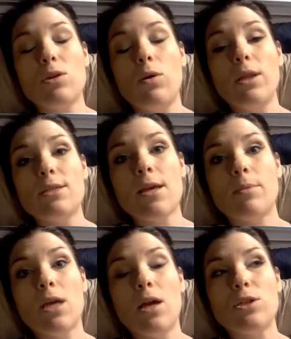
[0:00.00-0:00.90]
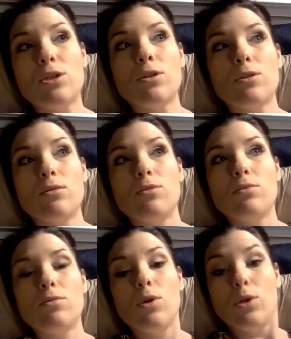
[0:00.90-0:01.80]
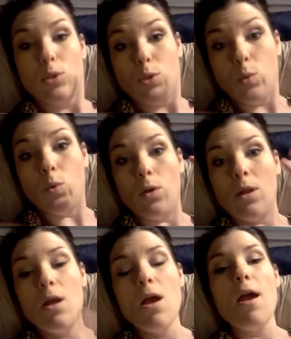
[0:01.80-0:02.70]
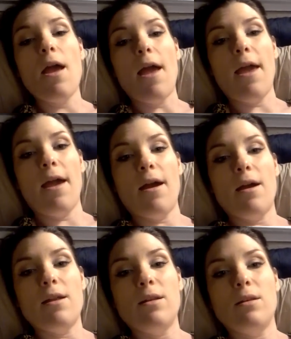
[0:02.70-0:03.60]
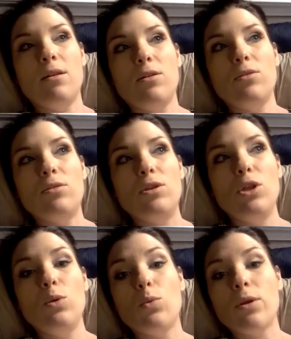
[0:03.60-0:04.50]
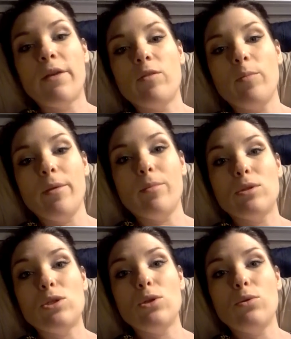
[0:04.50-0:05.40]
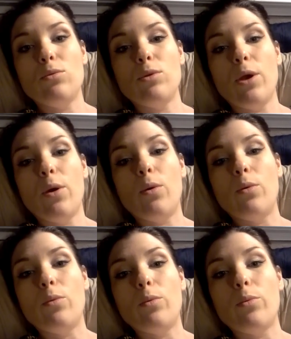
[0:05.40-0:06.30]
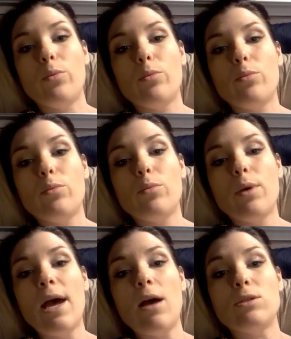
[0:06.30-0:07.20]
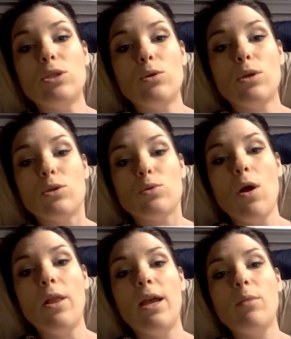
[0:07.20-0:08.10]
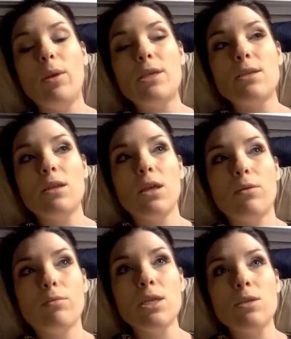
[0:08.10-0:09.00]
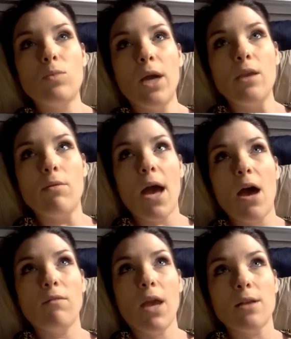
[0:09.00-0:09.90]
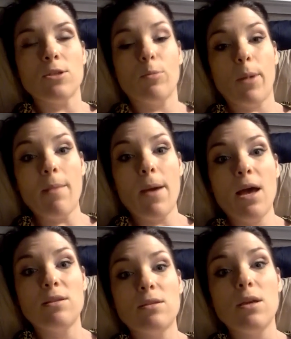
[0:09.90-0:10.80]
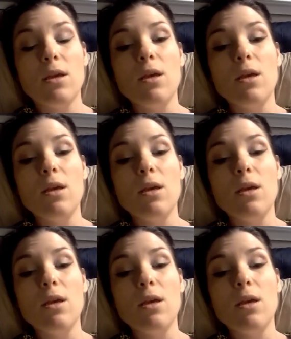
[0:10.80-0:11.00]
totally sabotage your tool, and you will never be able to know how to control it. Basically, the reason why you have gastric bypass